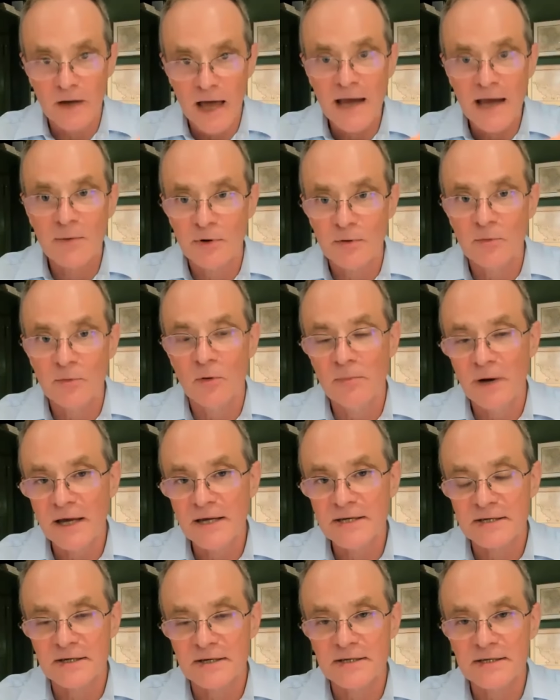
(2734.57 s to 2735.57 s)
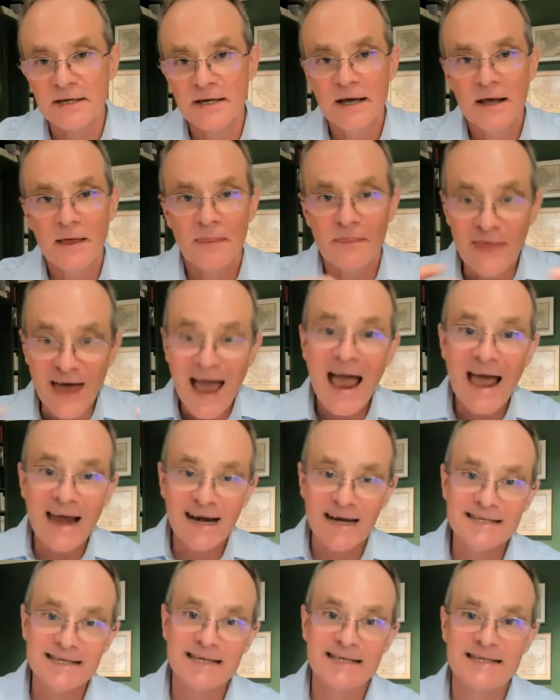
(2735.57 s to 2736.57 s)
equitable basis, that
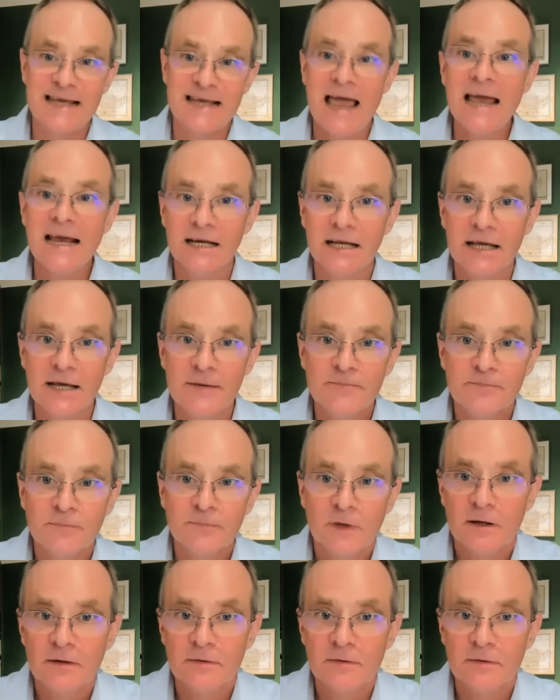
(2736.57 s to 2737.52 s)
is exactly,